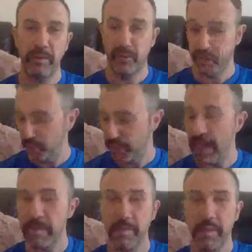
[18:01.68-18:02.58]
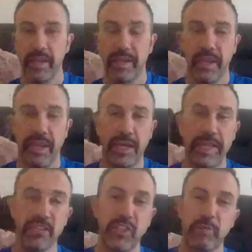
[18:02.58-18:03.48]
two of them, and it
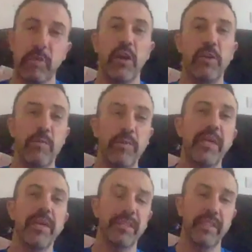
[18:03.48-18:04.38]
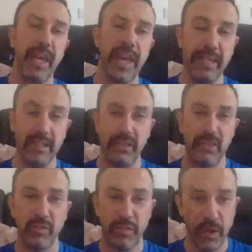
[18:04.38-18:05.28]
inspired me to get
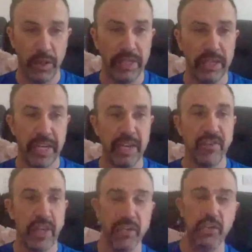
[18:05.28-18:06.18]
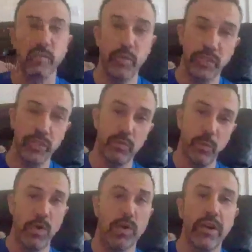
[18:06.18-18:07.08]
into flying and aviation, which is
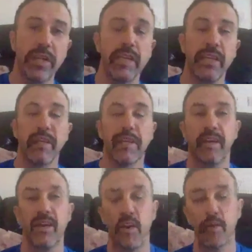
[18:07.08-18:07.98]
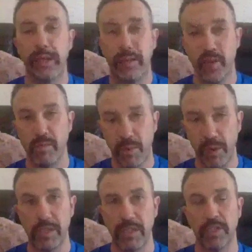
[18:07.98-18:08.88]
why I went and got my
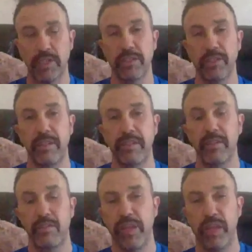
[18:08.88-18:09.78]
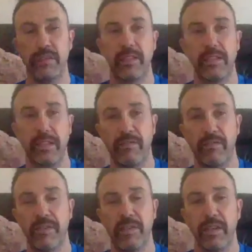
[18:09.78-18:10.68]
pilot's license in
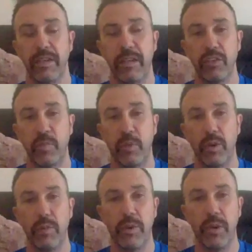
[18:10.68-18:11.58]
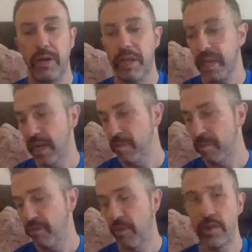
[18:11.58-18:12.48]
2007, supported by
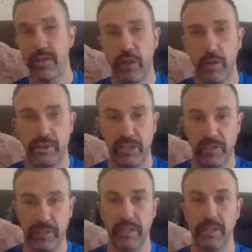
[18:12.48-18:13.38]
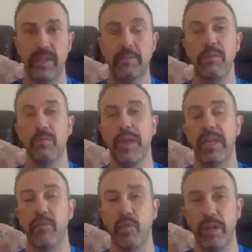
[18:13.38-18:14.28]
Flying Scholarships for the Disabled
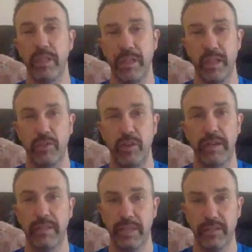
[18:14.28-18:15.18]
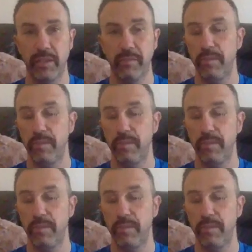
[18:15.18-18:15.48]
and the Royal International Air Tattoo.